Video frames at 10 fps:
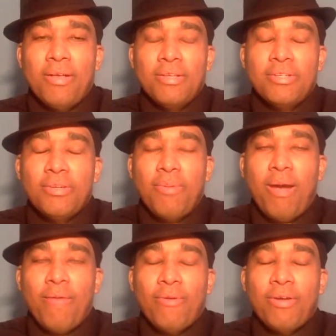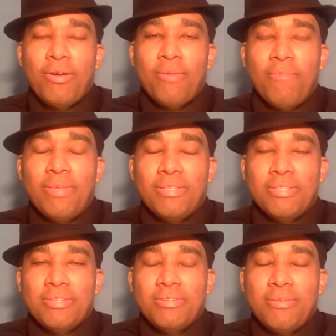she could probably run a good
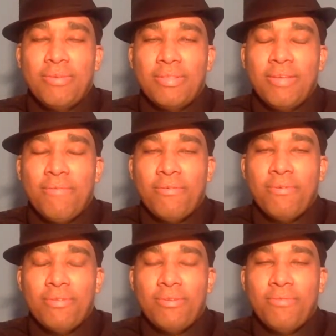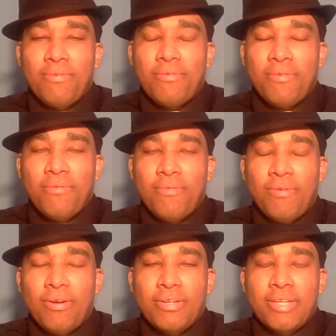business or something like that for for
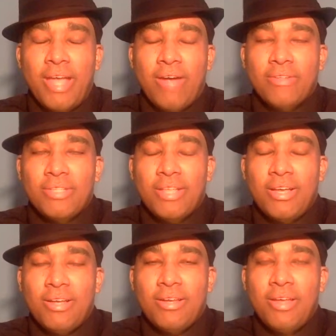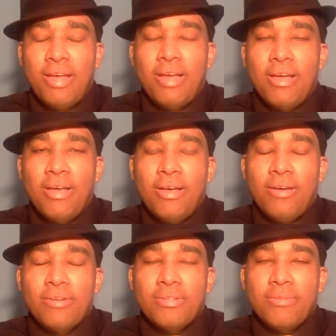a hair salon
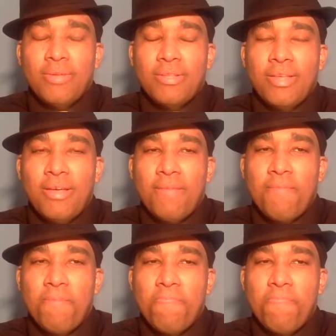or something like that.